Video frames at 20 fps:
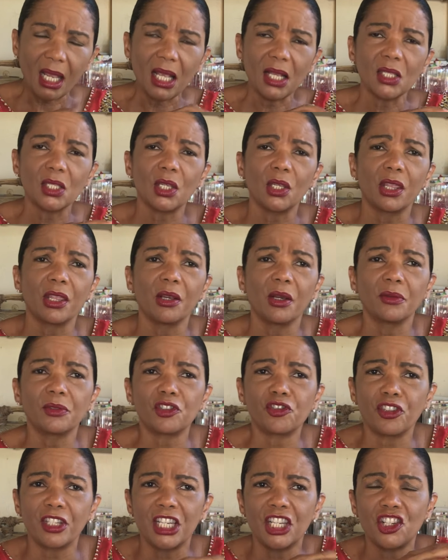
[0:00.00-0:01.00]
So the
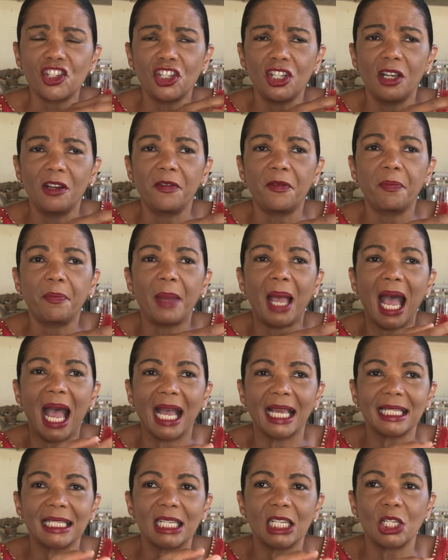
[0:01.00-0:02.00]
tradition of
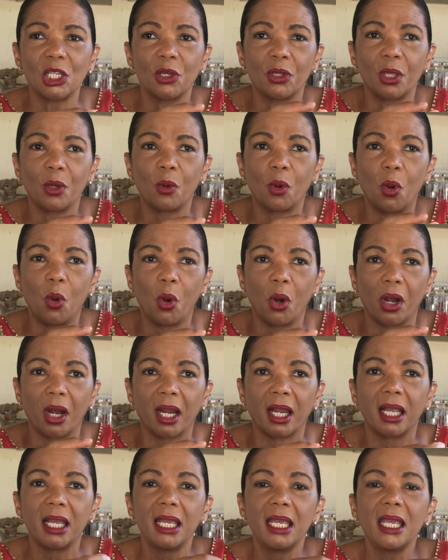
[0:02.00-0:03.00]
handing you the
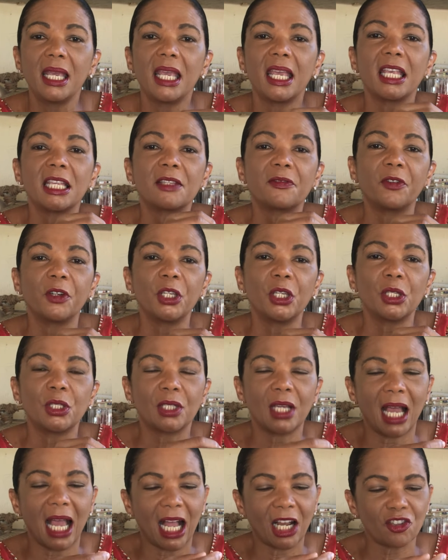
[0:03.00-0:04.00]
cork is for you
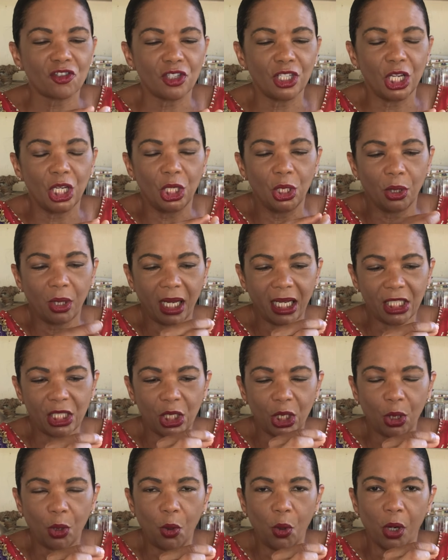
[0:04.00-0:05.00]
to actually look at
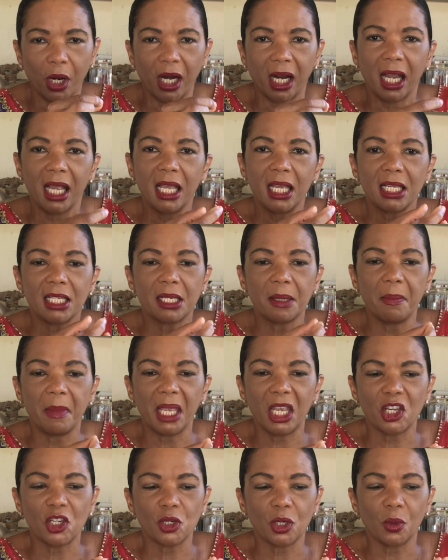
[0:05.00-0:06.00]
your cork to
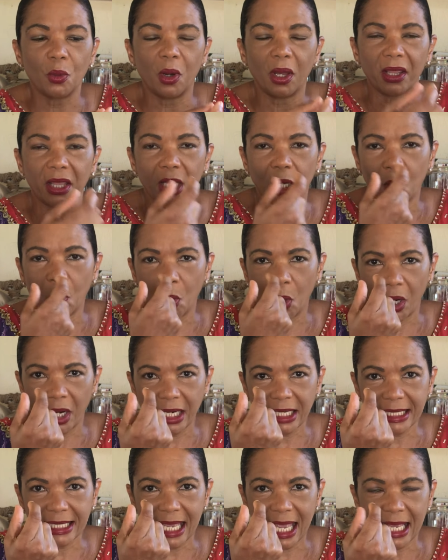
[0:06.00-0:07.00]
make sure what the
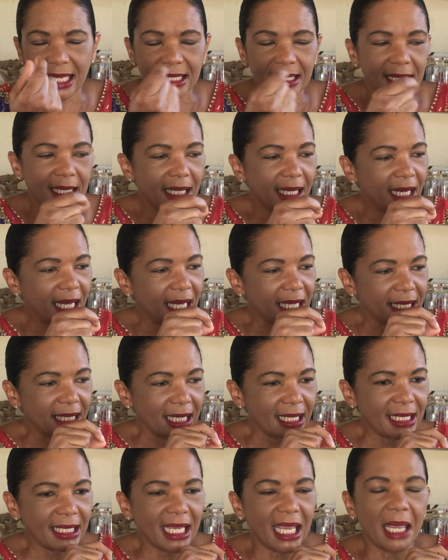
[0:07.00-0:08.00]
cork says is the
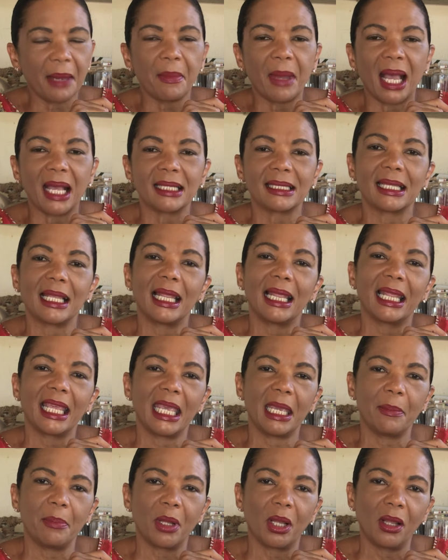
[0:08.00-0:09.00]
same as the
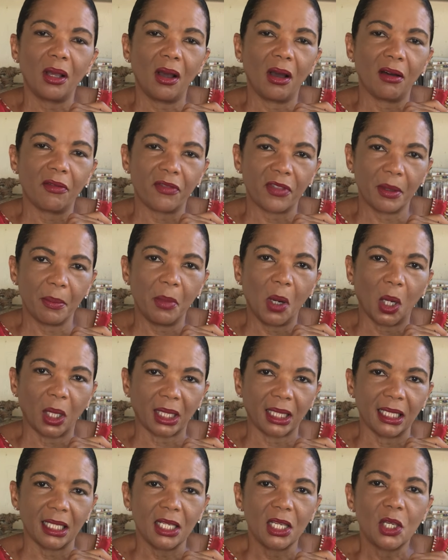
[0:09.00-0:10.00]
label of the
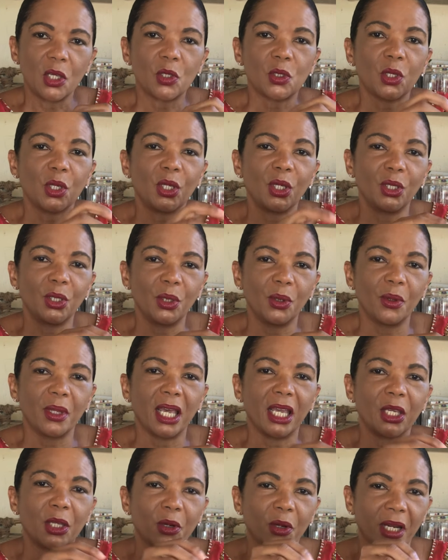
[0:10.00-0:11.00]
bottle, so you know
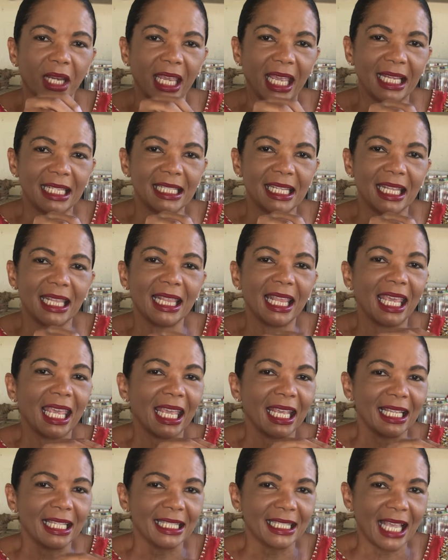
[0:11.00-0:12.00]
that you're getting the
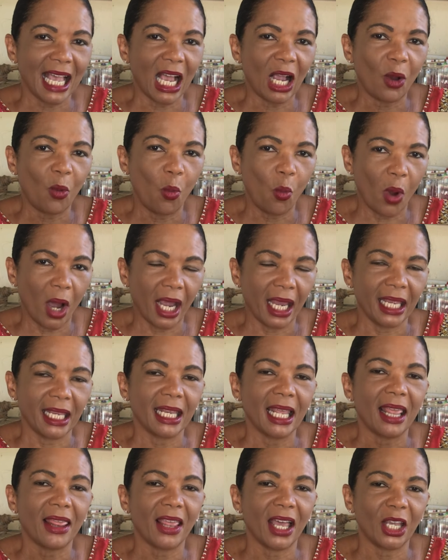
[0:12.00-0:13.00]
exact wine
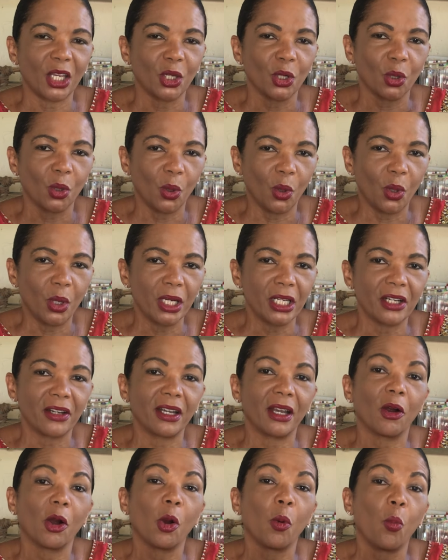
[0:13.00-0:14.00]
that you're ordering
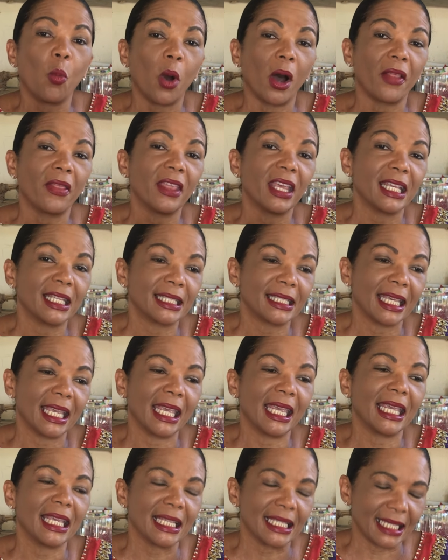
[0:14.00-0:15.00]
or what they say
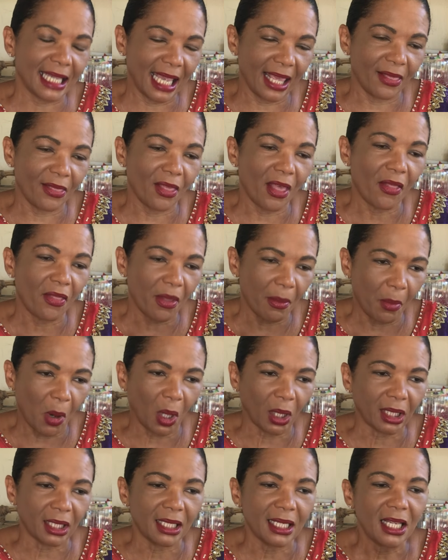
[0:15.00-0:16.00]
is in the
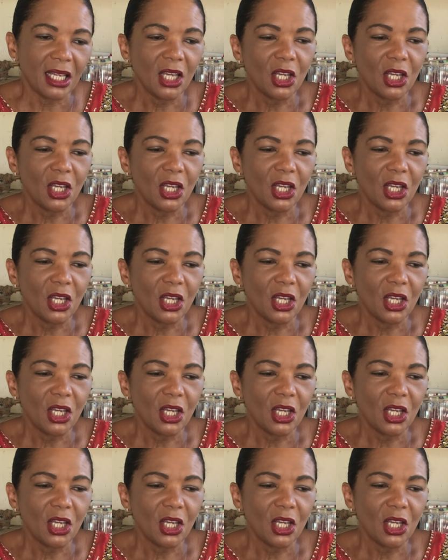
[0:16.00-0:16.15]
bottle.